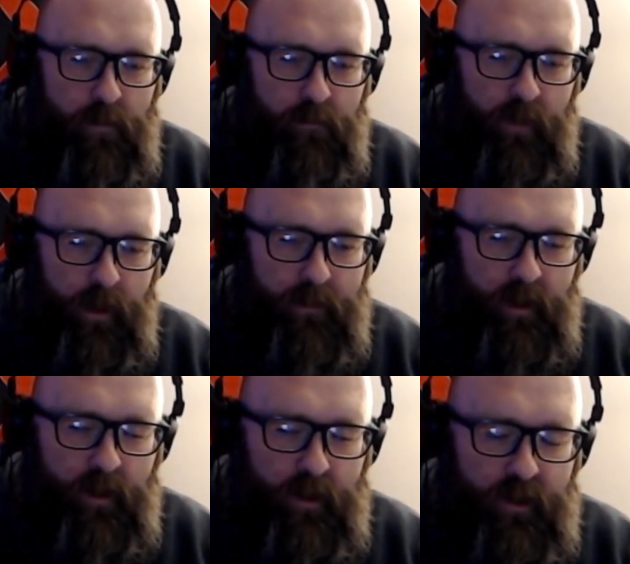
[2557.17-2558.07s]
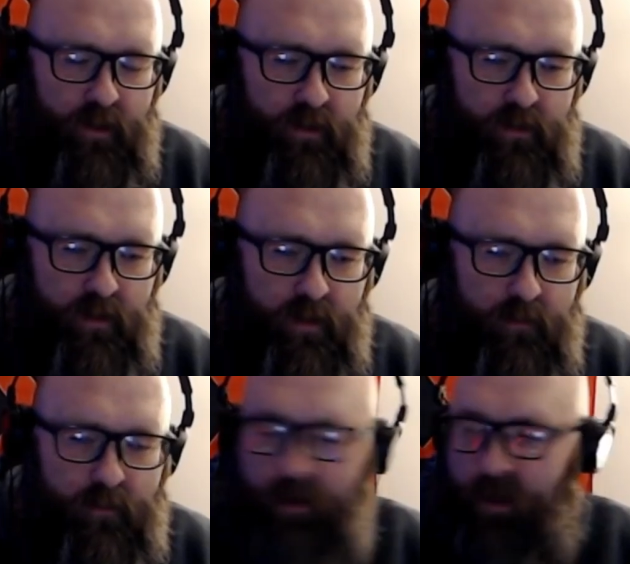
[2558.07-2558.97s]
Plumpy, I like your username.
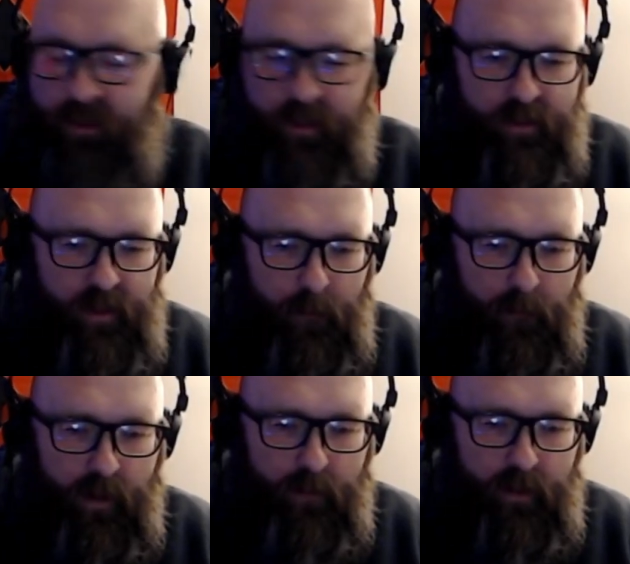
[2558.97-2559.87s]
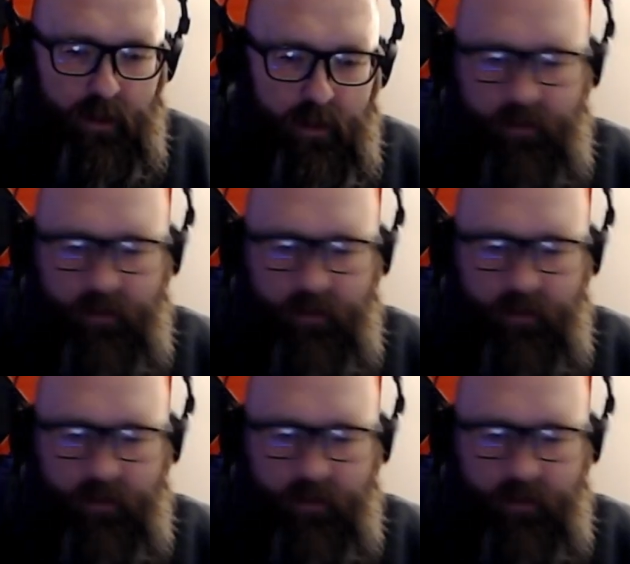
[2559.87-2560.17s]
I just like saying Plumpy.